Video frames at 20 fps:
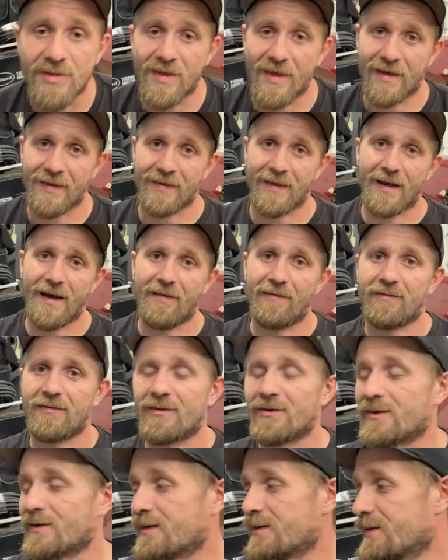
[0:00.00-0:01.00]
thing that I've
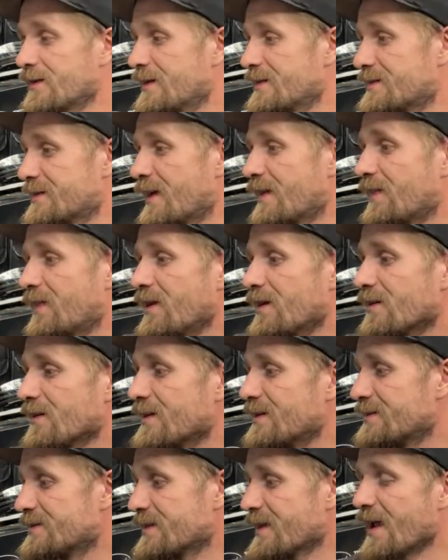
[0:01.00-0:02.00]
learned is that there
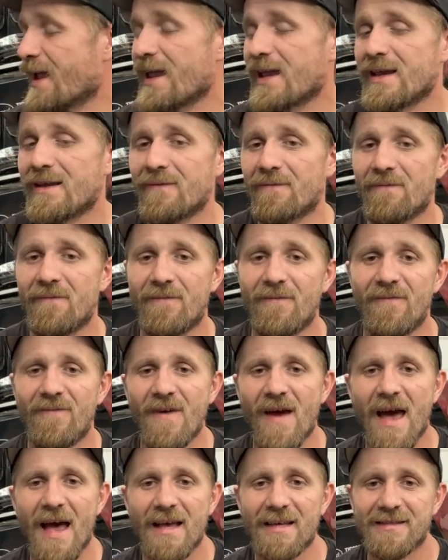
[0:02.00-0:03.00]
is a
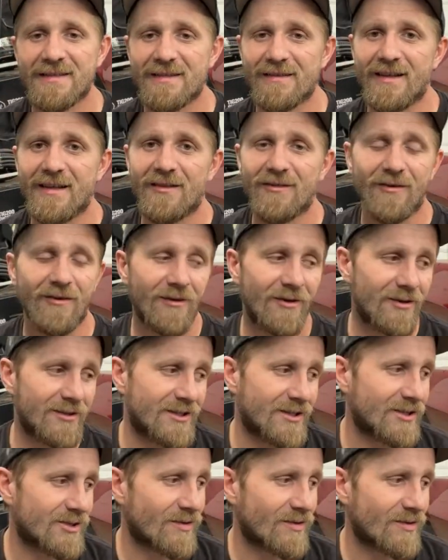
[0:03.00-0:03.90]
vastly large and